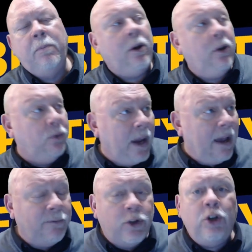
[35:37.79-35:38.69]
Because we
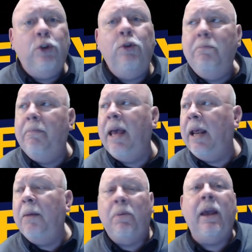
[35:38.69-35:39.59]
have too
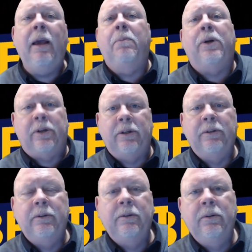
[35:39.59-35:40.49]
many people
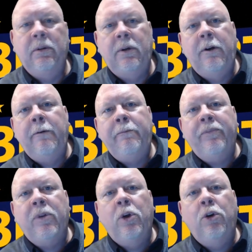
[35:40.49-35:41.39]

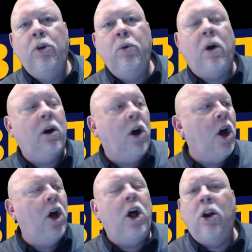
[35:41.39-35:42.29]
who are
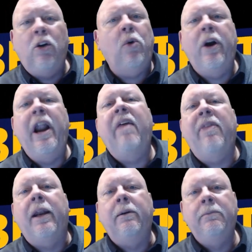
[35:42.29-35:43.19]
all or
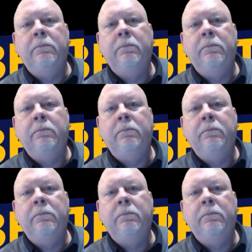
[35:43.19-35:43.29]
nothing.